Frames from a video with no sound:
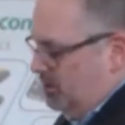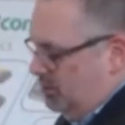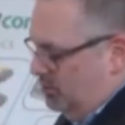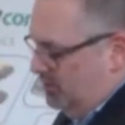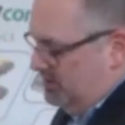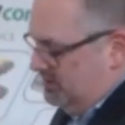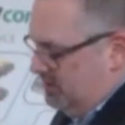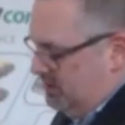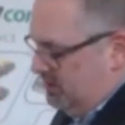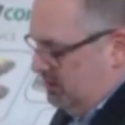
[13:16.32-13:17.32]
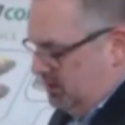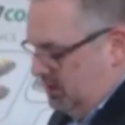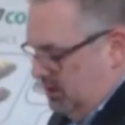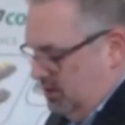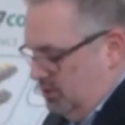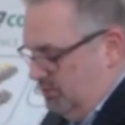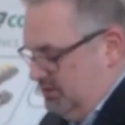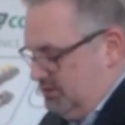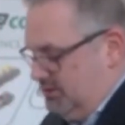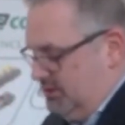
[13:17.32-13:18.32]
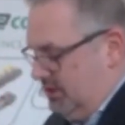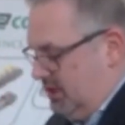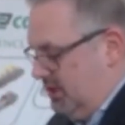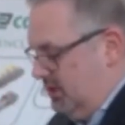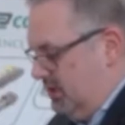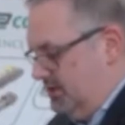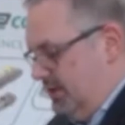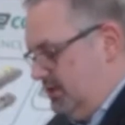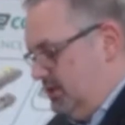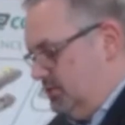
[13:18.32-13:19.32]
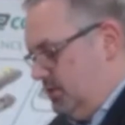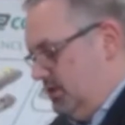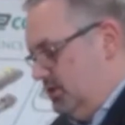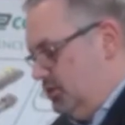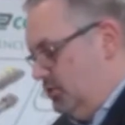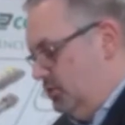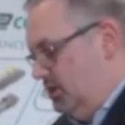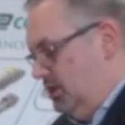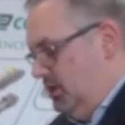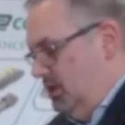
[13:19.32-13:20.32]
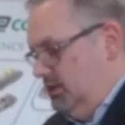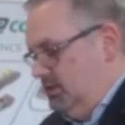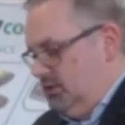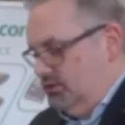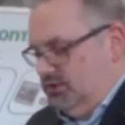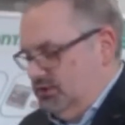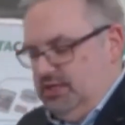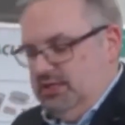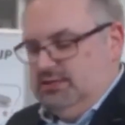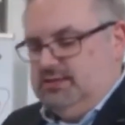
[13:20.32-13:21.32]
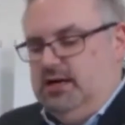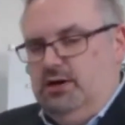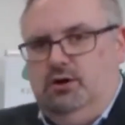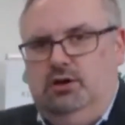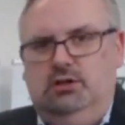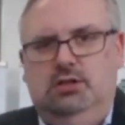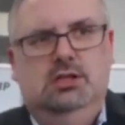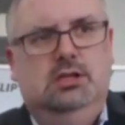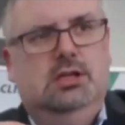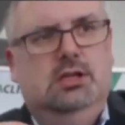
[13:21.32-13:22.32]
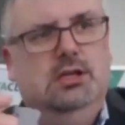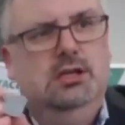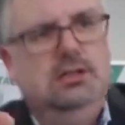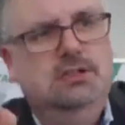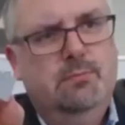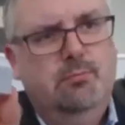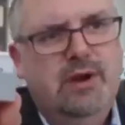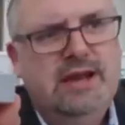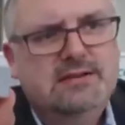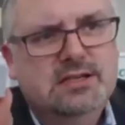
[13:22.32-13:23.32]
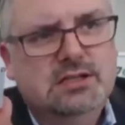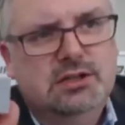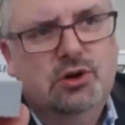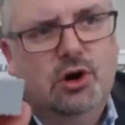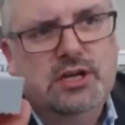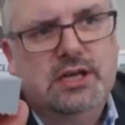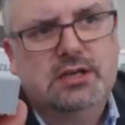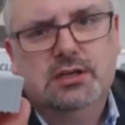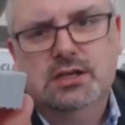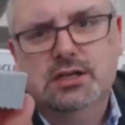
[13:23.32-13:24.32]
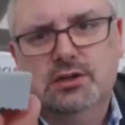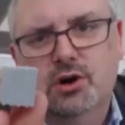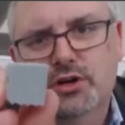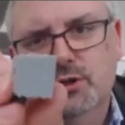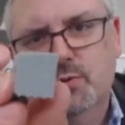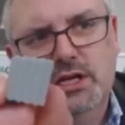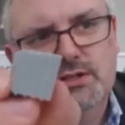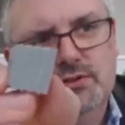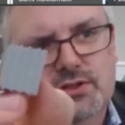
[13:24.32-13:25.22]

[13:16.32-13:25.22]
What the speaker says: over the seal. I take another one and show you. So the seals, they are all made in a conic way. So